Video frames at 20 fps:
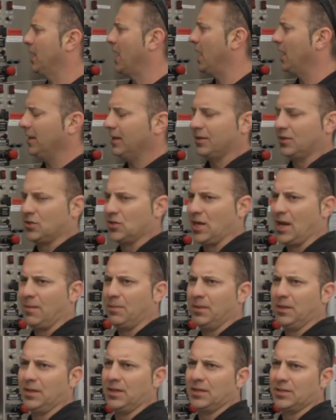I like the
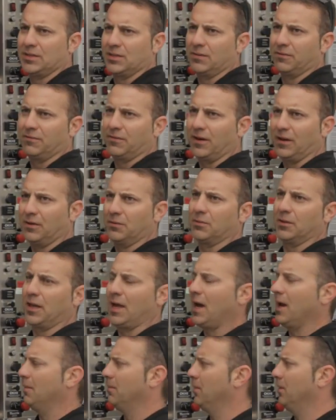Champion because they're fairly
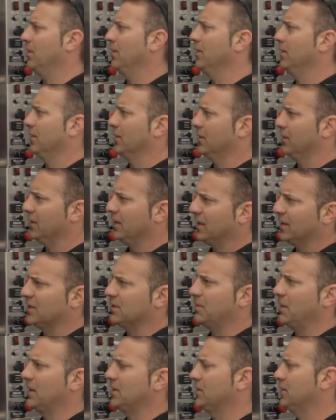reliable, they're
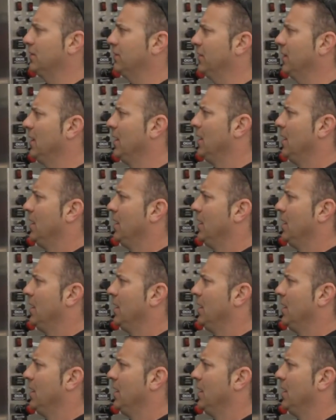inexpensive.